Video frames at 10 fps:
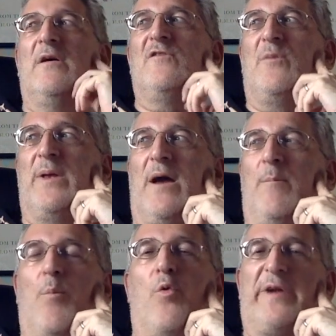to
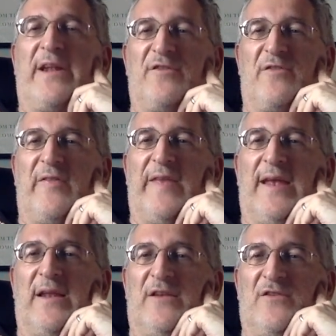become more English than the
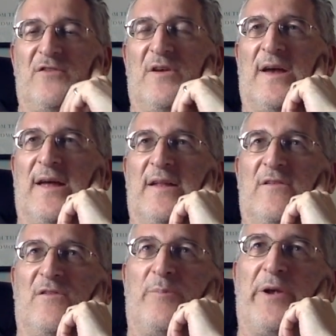English,
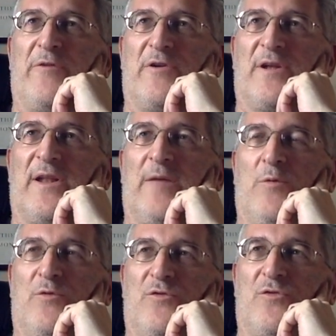and periodically
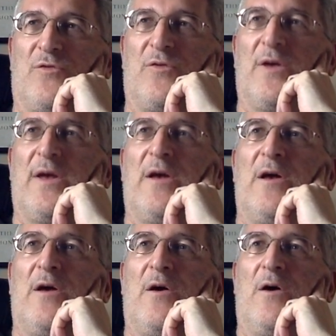will sort of
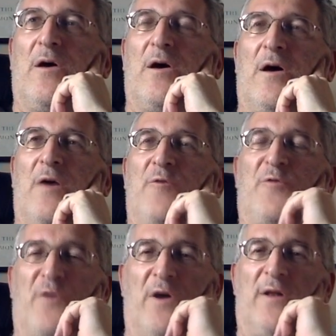
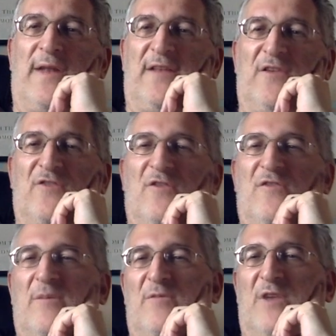overtly
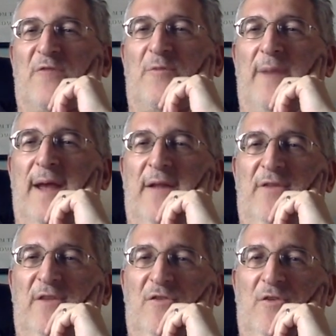distance himself from
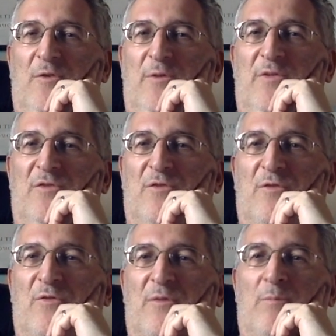anything to do with sort
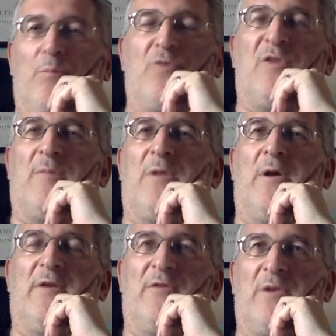of Muslim
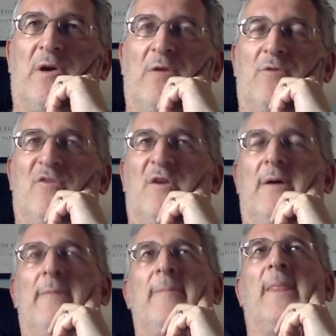life and culture,
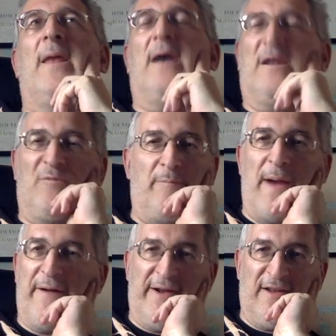and has
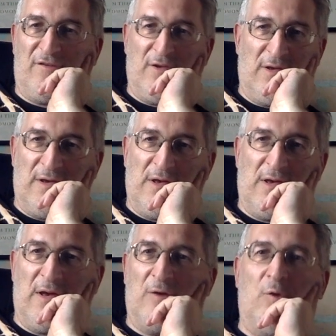married
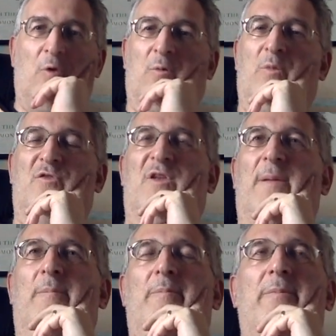uh, a non-Muslim,